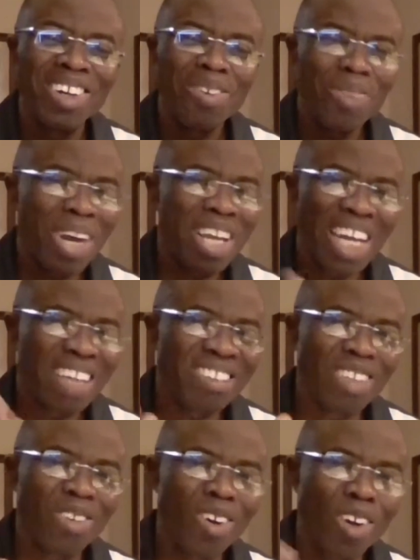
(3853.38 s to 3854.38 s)
where he can
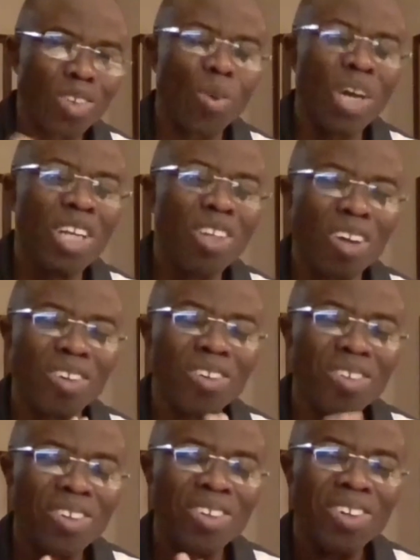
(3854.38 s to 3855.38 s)
say to us, well done,
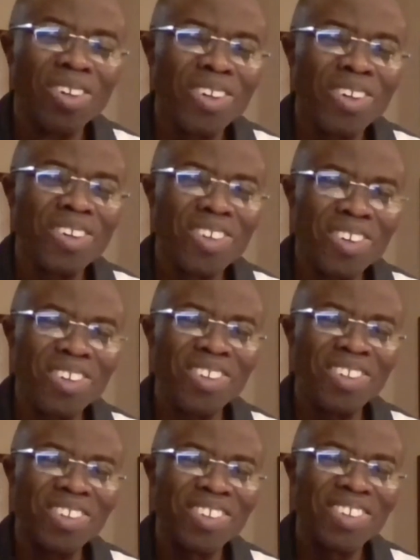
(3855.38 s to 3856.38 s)

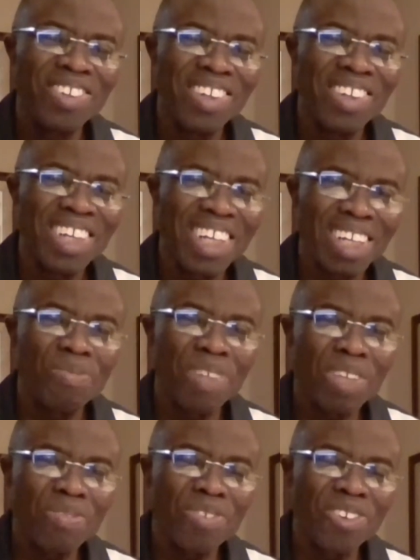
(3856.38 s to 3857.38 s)
good and
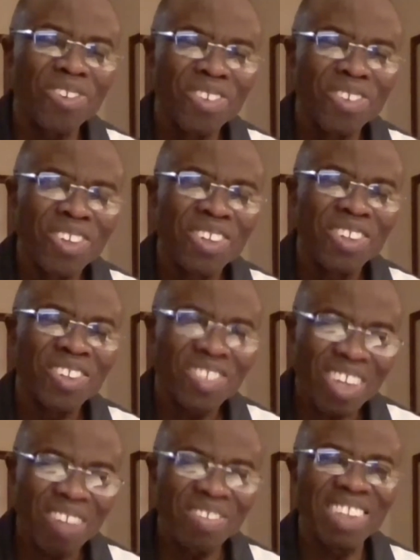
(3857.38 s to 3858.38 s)
faithful
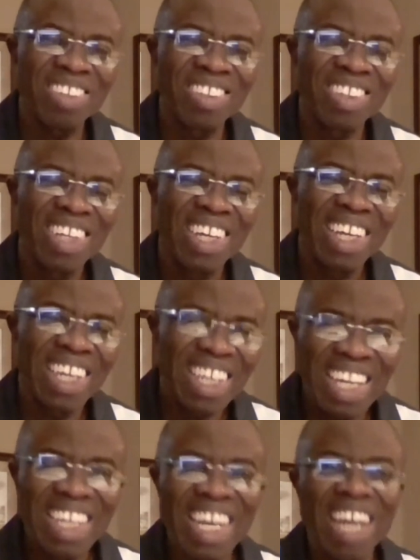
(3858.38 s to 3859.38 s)
servant.
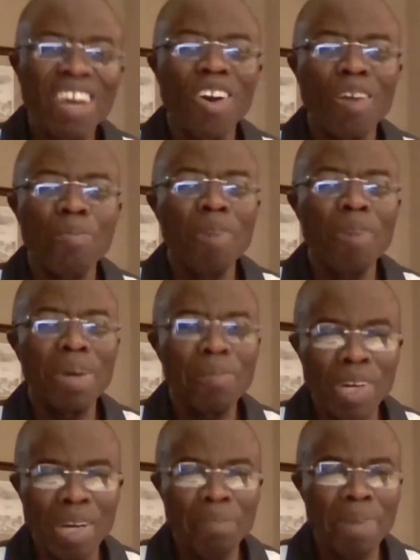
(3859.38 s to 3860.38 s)
Again, I call upon my
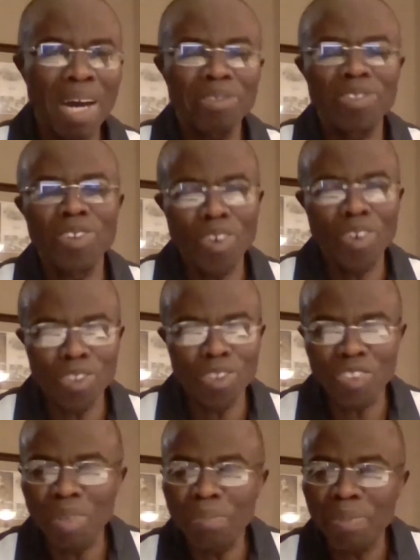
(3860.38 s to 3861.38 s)
brother Babs to close
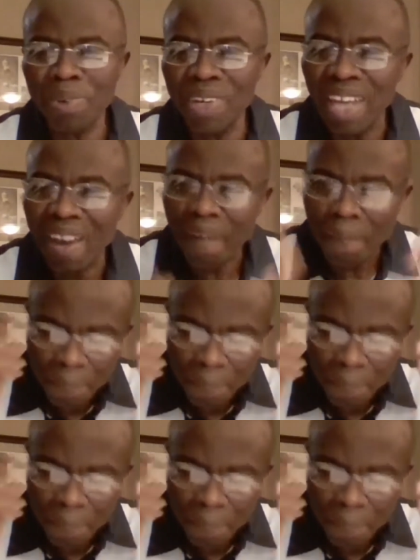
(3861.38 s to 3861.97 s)
us in prayer.